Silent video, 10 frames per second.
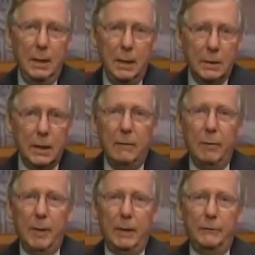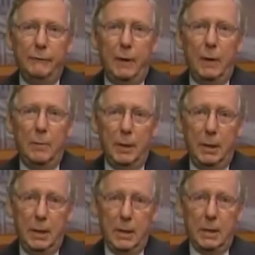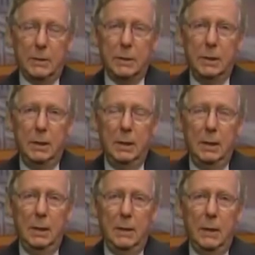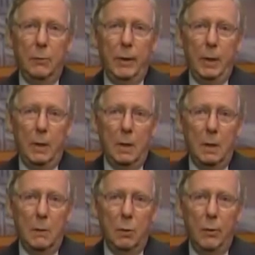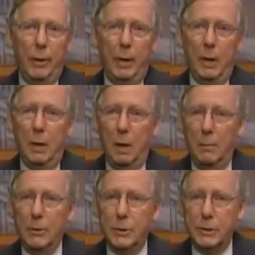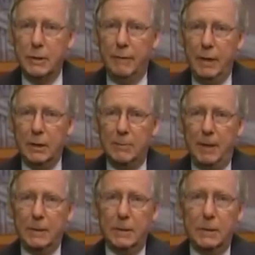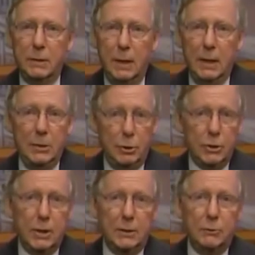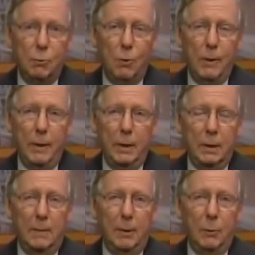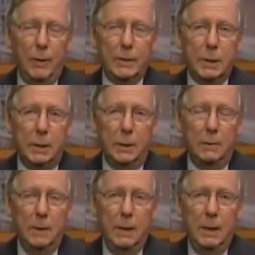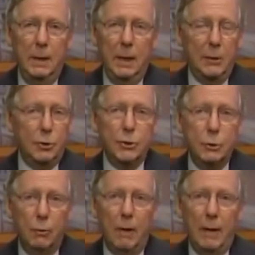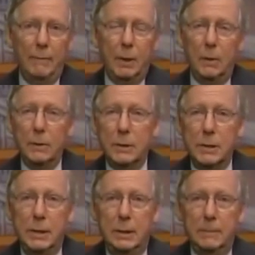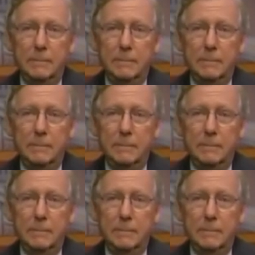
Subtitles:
it's everybody's fault but his that we are where we are, almost as if he expects us to think he just got sworn in a couple of weeks ago and just arrived on the scene.